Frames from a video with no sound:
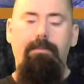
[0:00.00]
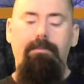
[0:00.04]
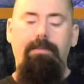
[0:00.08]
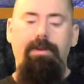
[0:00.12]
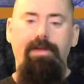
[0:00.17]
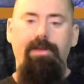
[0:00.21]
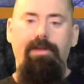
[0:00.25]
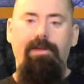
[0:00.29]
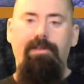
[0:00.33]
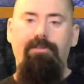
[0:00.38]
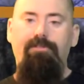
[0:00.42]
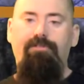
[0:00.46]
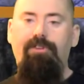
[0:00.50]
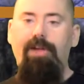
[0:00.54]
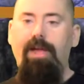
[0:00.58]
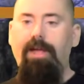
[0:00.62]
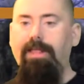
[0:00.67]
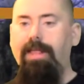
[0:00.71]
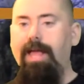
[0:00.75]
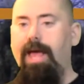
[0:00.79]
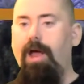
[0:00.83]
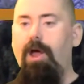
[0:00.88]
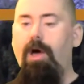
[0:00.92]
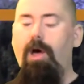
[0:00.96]
But you can
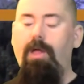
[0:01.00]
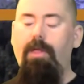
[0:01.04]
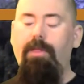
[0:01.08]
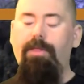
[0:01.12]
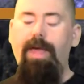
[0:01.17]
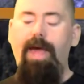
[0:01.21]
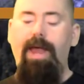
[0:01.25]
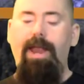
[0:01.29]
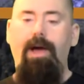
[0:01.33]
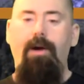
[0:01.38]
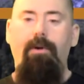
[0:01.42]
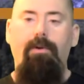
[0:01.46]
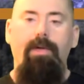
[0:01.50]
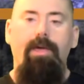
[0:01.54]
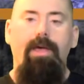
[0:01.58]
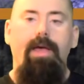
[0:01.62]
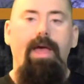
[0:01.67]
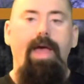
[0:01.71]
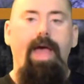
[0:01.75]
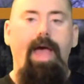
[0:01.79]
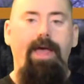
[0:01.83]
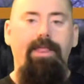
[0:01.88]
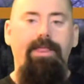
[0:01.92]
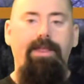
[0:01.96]
check that all that out,
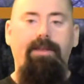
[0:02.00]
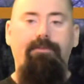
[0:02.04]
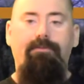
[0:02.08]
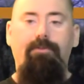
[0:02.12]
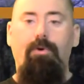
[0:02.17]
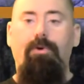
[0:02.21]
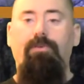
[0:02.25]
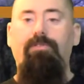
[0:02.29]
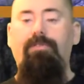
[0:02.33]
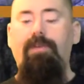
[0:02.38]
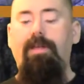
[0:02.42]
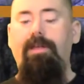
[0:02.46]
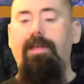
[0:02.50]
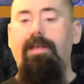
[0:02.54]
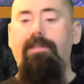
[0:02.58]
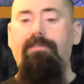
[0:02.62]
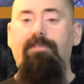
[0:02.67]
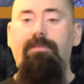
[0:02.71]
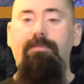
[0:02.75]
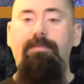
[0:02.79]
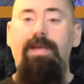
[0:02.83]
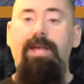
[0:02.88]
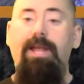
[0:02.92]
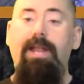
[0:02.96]
and then of course send that
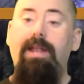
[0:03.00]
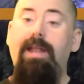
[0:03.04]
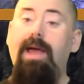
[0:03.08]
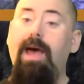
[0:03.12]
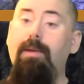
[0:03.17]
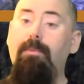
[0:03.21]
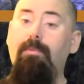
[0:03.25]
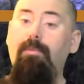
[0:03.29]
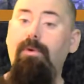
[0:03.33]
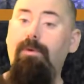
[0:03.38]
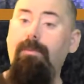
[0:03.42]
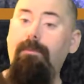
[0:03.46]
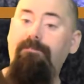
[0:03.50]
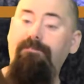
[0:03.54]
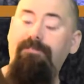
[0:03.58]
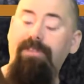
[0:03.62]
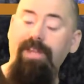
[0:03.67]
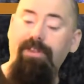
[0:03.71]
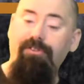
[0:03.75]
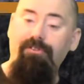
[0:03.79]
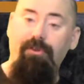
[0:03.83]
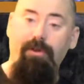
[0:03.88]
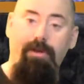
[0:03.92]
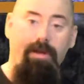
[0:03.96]
to me, and I will
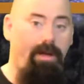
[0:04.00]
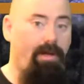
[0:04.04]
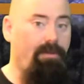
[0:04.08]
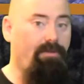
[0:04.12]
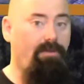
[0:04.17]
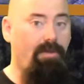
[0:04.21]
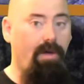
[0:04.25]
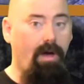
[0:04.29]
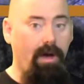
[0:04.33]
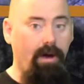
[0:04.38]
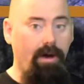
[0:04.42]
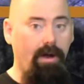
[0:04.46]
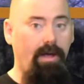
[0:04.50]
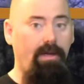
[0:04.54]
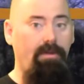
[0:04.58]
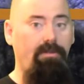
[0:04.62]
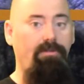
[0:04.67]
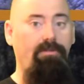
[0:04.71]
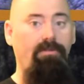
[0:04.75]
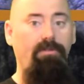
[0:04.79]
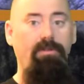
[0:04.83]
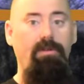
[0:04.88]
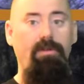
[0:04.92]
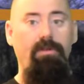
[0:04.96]
feature you as long
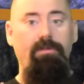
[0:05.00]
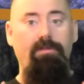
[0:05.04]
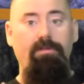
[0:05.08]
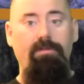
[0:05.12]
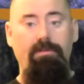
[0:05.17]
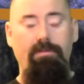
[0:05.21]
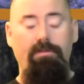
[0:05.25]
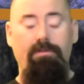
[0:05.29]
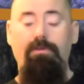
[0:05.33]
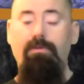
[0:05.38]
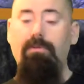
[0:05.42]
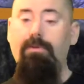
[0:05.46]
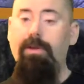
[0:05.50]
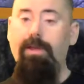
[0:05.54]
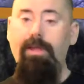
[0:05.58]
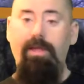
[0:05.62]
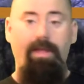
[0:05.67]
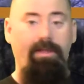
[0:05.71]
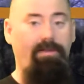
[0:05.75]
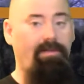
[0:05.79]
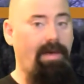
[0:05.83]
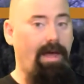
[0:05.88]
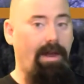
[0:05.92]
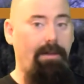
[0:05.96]
as you do it.
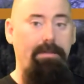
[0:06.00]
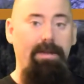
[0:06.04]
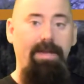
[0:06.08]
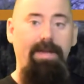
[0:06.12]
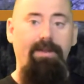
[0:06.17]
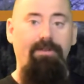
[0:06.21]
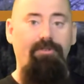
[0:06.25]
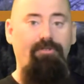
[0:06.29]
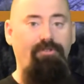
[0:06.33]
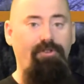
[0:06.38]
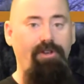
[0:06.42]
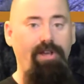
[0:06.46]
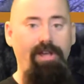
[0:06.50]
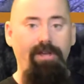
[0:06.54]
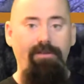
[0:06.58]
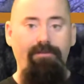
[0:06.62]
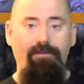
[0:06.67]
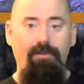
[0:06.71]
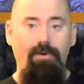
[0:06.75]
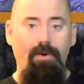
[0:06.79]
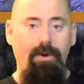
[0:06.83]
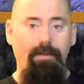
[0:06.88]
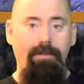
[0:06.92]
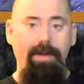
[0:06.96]
It's got to be in G
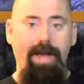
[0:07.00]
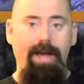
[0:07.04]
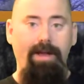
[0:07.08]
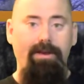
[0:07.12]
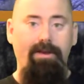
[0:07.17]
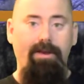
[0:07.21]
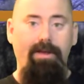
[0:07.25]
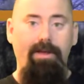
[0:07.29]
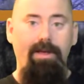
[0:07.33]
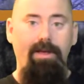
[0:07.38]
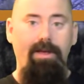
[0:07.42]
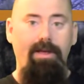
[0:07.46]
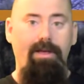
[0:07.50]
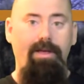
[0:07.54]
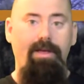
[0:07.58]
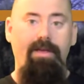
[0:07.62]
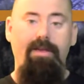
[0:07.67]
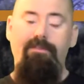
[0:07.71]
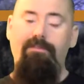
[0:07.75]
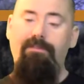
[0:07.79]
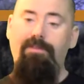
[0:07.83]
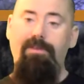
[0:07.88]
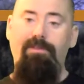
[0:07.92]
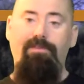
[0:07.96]
format.
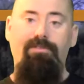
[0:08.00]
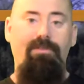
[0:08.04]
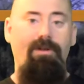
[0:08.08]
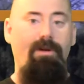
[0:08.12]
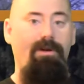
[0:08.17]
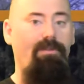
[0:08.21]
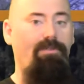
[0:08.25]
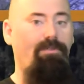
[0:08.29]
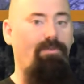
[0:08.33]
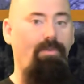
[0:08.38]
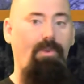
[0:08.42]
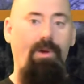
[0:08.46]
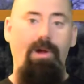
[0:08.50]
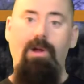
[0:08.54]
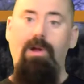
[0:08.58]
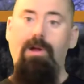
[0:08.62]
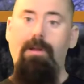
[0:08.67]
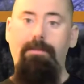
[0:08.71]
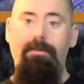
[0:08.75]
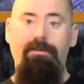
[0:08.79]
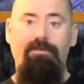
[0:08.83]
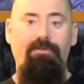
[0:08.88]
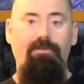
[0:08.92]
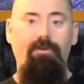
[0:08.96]
If you start
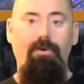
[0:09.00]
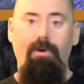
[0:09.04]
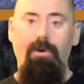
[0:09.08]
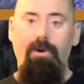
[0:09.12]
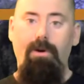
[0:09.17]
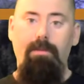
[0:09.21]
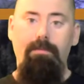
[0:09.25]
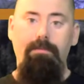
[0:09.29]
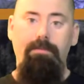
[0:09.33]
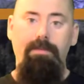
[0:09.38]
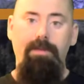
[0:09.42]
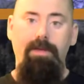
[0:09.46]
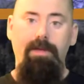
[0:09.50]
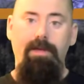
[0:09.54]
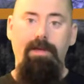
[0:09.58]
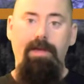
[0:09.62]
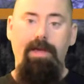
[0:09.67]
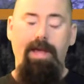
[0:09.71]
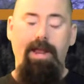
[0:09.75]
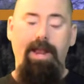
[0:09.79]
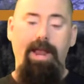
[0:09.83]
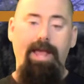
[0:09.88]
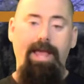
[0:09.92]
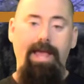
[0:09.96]
swearing up a storm,
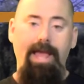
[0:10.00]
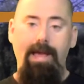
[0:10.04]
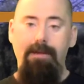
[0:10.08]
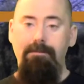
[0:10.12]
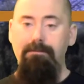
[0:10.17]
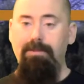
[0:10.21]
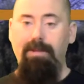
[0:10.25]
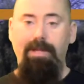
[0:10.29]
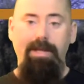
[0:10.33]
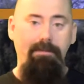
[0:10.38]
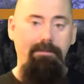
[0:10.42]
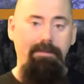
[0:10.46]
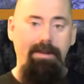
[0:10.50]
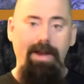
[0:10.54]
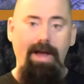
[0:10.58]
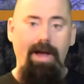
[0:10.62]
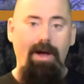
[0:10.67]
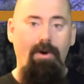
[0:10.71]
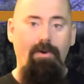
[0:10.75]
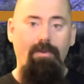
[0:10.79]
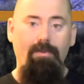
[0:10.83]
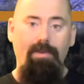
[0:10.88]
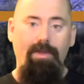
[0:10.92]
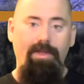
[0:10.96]
and I can't bleep it
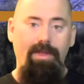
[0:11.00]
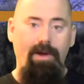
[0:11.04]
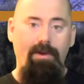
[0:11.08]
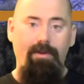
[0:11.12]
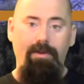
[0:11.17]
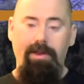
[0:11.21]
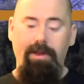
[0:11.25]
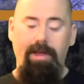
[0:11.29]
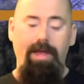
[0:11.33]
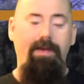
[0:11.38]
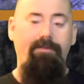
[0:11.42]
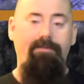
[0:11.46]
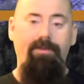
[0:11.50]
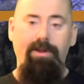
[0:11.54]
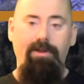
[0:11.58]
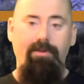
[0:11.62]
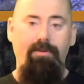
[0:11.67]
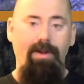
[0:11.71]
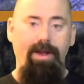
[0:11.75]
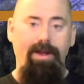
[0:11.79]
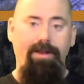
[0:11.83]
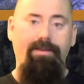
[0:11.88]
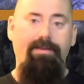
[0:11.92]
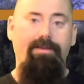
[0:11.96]
out without having a
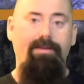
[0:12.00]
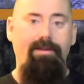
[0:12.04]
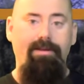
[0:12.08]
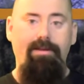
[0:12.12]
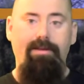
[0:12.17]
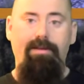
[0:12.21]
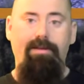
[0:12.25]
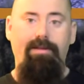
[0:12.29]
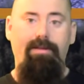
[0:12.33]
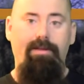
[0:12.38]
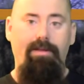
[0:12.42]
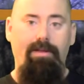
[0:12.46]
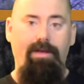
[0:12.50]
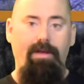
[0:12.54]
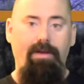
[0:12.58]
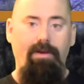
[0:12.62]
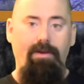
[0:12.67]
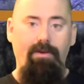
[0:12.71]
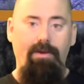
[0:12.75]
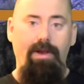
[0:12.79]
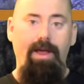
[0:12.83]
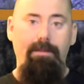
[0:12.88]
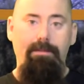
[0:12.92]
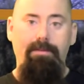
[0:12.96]
great, uh, a
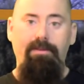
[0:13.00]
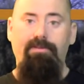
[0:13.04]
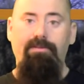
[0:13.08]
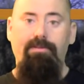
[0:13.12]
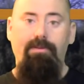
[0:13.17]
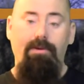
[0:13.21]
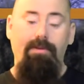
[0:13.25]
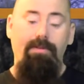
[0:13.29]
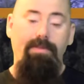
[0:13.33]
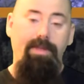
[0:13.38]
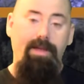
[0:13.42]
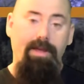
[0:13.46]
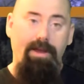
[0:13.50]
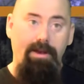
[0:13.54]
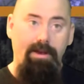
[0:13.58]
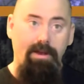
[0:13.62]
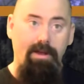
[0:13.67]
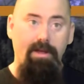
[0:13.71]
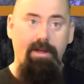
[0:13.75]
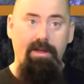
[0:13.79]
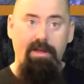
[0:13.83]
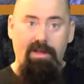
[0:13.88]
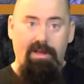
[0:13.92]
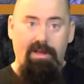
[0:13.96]
good episode,
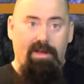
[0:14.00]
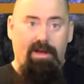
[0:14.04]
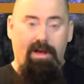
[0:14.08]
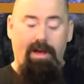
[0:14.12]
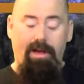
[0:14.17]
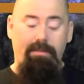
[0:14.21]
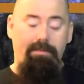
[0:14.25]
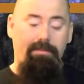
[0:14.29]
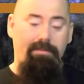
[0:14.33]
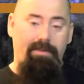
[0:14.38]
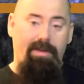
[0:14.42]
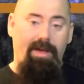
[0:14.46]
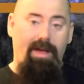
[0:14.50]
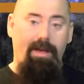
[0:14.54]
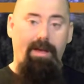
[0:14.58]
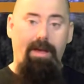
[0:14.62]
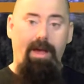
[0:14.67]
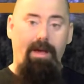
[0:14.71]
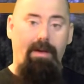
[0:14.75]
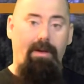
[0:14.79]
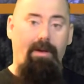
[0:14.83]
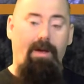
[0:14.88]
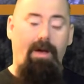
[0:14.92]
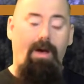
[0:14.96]
then I'm uh,
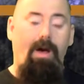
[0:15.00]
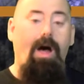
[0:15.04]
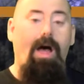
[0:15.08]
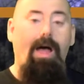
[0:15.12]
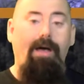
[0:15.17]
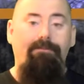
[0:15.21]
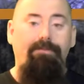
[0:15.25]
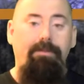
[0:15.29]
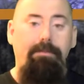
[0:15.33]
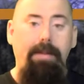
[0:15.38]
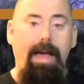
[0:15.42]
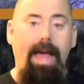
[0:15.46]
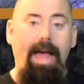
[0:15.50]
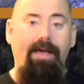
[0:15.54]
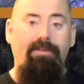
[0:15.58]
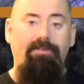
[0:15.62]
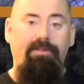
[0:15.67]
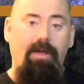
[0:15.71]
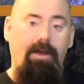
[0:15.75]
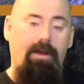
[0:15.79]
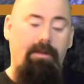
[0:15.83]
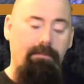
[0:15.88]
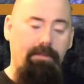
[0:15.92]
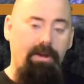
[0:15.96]
I'll have to
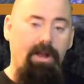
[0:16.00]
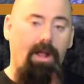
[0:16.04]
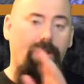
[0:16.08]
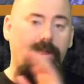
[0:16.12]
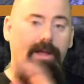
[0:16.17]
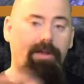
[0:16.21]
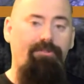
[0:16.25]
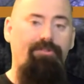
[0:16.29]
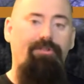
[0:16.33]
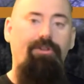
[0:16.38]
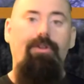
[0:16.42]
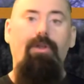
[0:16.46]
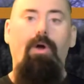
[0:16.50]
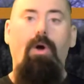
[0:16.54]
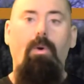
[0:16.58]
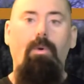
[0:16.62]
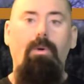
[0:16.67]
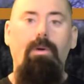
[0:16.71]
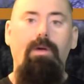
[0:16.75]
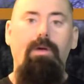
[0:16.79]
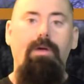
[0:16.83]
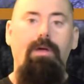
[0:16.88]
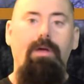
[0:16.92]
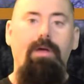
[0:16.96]
pass on it, but I'll let you
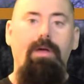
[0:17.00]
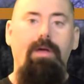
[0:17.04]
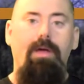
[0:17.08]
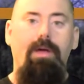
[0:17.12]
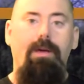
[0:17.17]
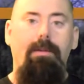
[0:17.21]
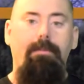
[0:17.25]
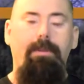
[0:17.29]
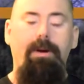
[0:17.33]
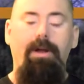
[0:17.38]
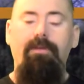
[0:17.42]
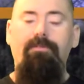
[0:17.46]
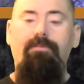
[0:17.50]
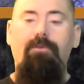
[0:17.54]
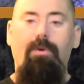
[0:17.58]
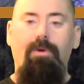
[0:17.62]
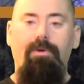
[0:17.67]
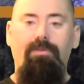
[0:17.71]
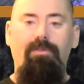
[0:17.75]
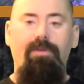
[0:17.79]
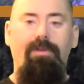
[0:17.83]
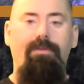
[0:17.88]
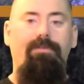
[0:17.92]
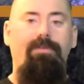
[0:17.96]
know. But of
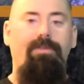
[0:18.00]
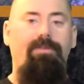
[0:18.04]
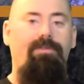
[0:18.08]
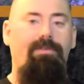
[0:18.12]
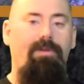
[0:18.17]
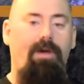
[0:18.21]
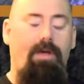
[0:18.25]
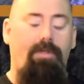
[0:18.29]
course, if it's